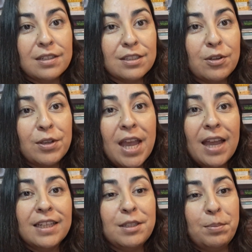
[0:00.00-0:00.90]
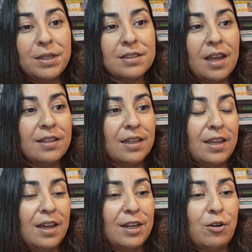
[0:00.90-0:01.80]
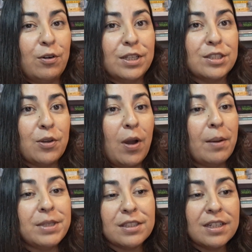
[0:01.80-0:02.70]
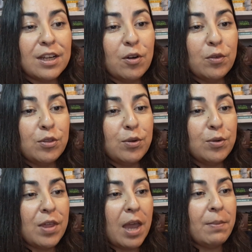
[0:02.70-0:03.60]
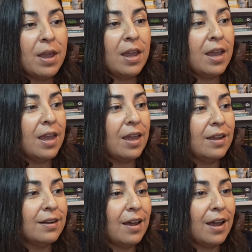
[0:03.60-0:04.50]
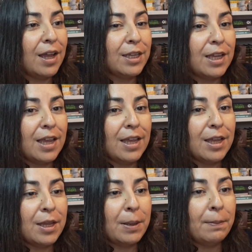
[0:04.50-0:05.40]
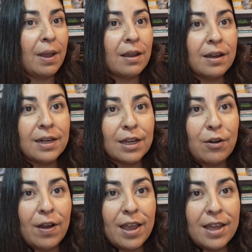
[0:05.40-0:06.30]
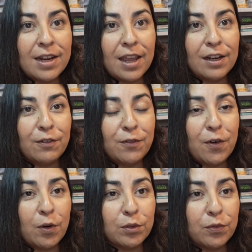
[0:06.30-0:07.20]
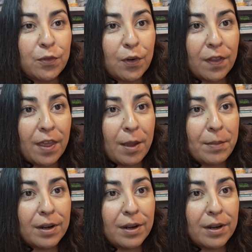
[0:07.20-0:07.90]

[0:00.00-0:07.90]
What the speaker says: So yeah, it depends on the category. So I'm just gonna go through them and I am gonna go ahead and vote for them.